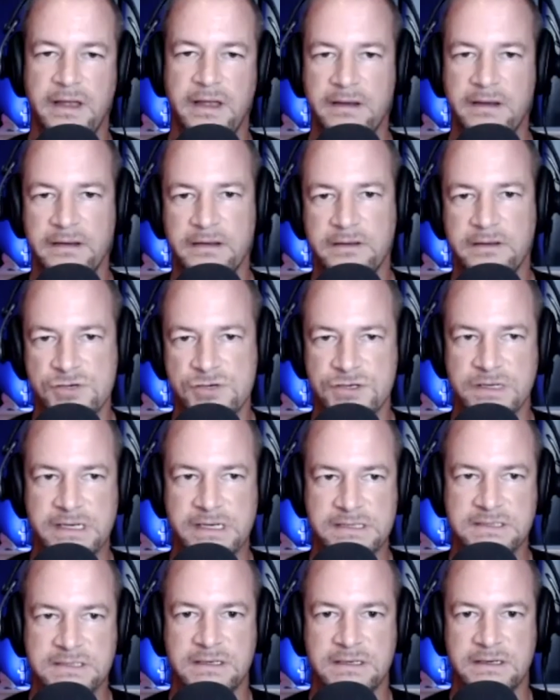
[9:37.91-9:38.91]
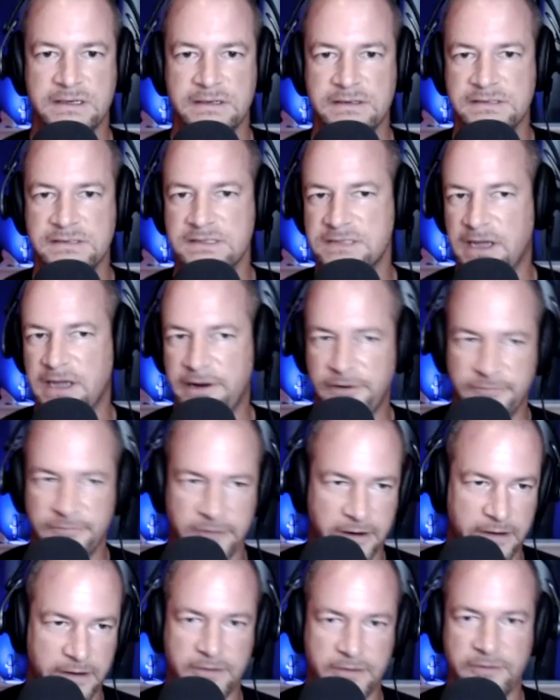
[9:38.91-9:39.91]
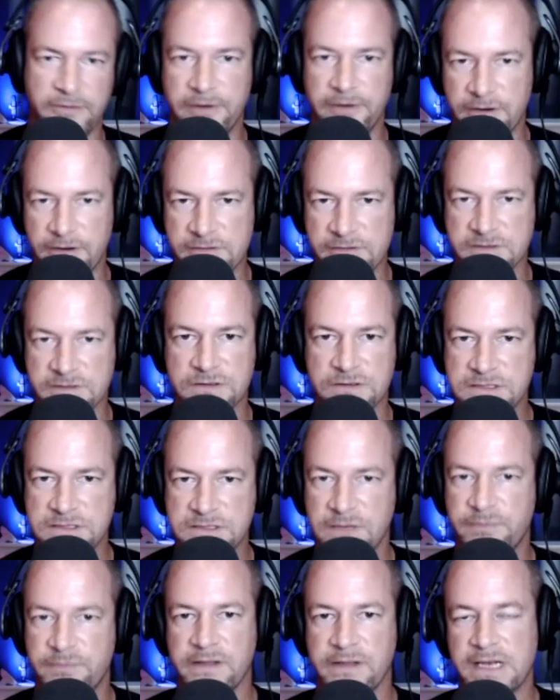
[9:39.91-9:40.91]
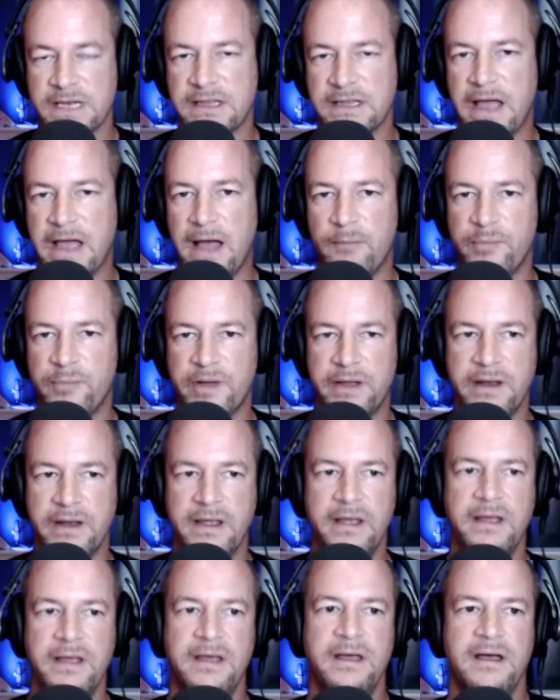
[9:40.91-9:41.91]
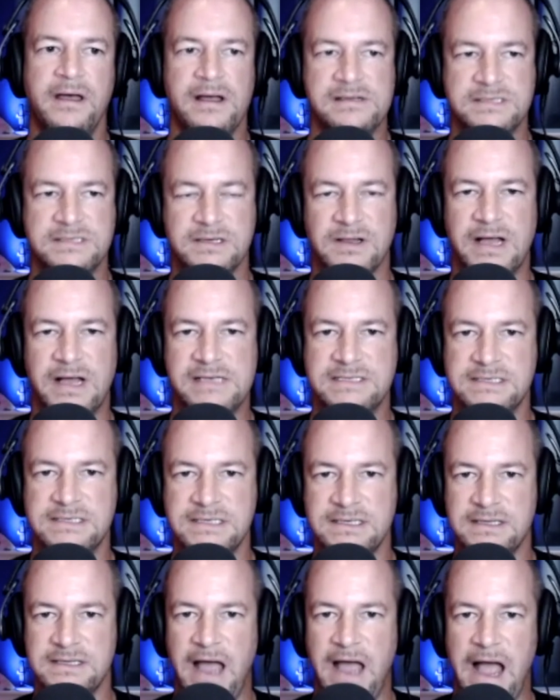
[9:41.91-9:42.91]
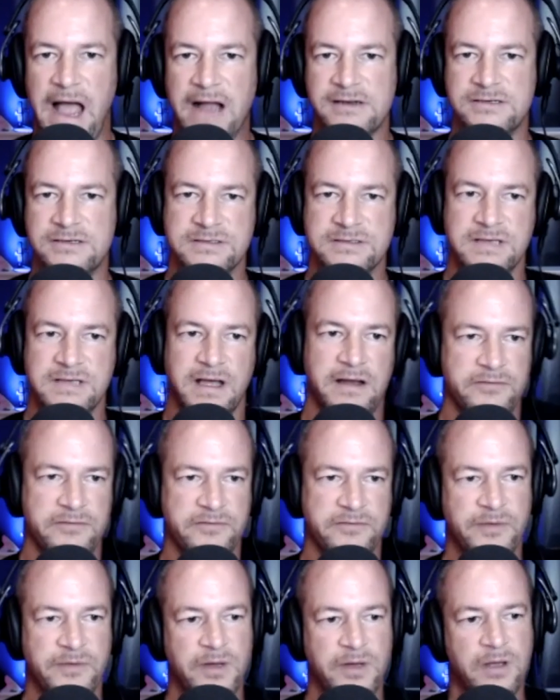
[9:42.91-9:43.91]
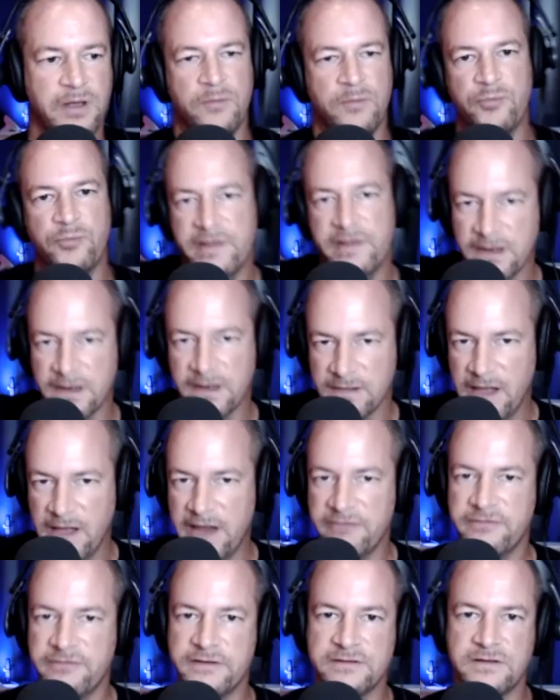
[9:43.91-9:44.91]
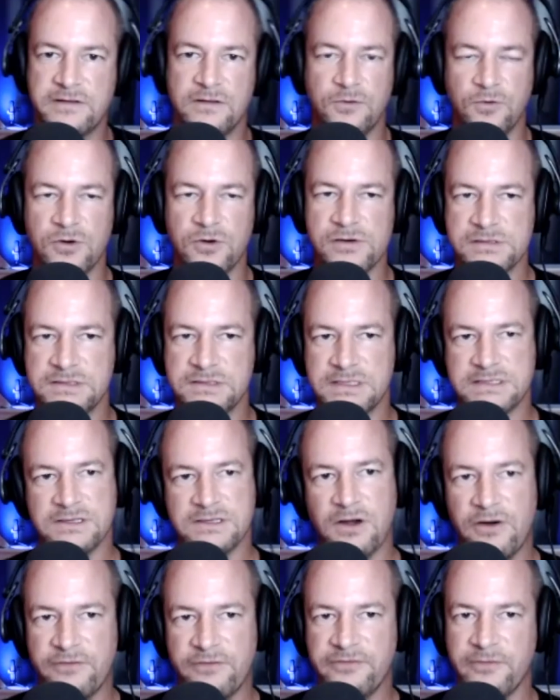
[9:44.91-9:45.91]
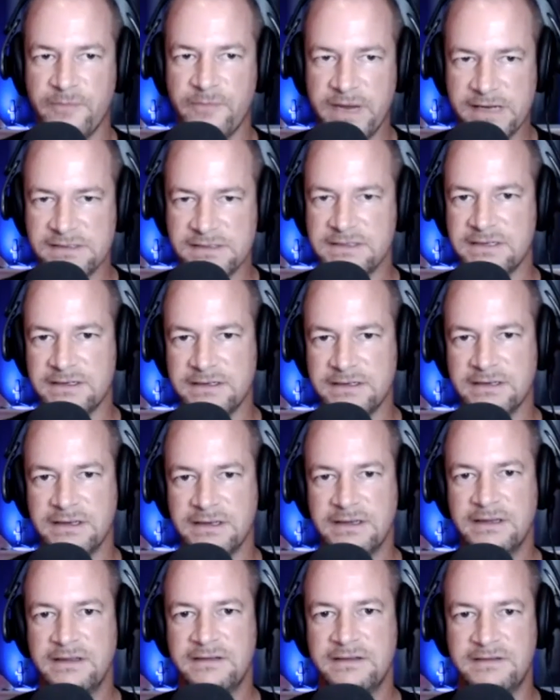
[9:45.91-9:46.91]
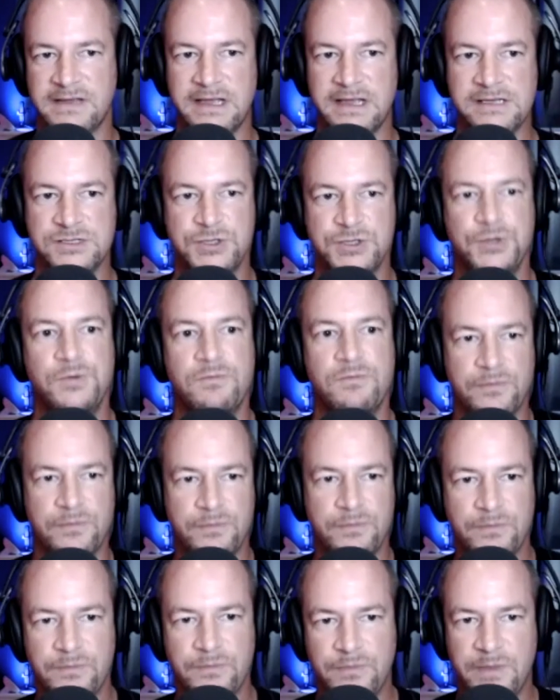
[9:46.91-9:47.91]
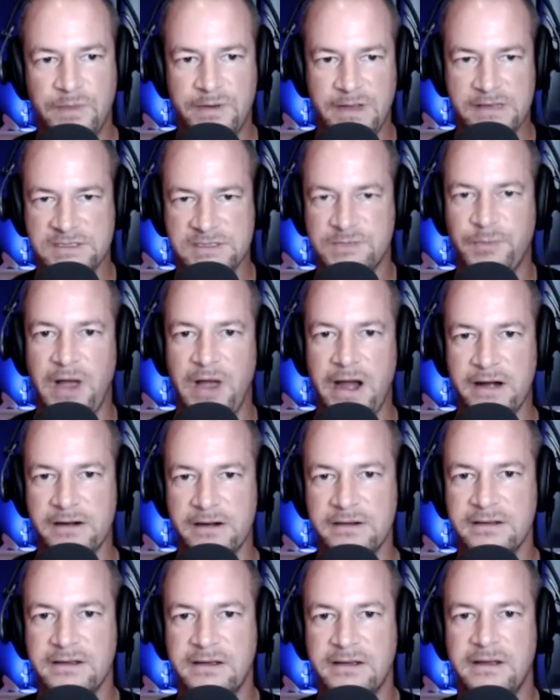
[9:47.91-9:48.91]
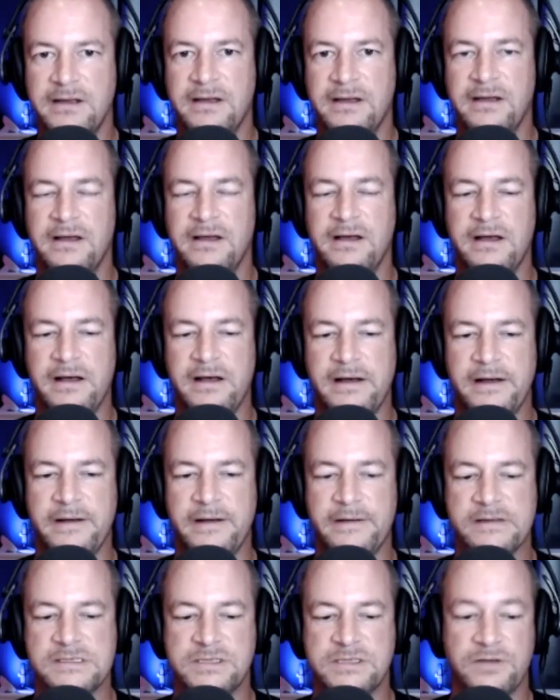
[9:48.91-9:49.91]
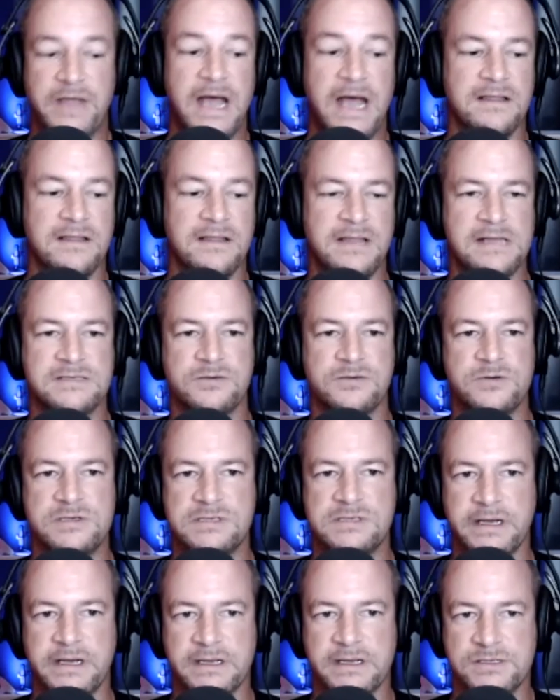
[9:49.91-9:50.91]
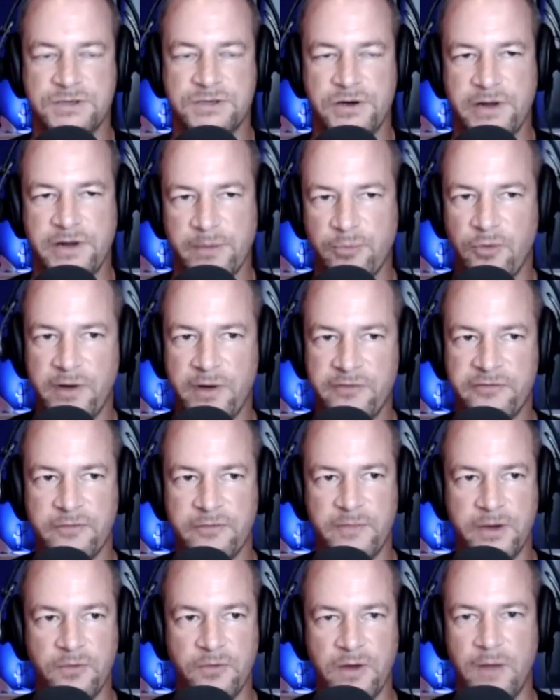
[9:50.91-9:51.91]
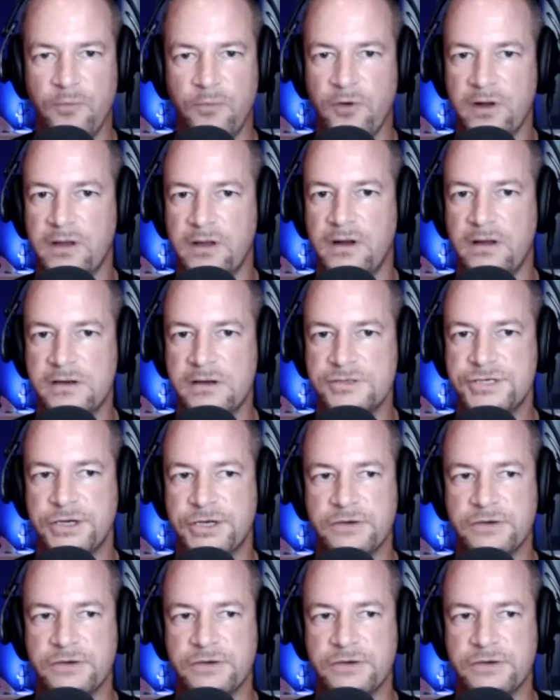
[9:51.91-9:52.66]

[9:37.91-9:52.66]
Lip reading: usually it's in a designer run or a rehearsal or something like that. But until I see the actors kind of breathing life into the words, it's hard for me to get too inspired. So that's always like a turning point for me when I'm working on a show.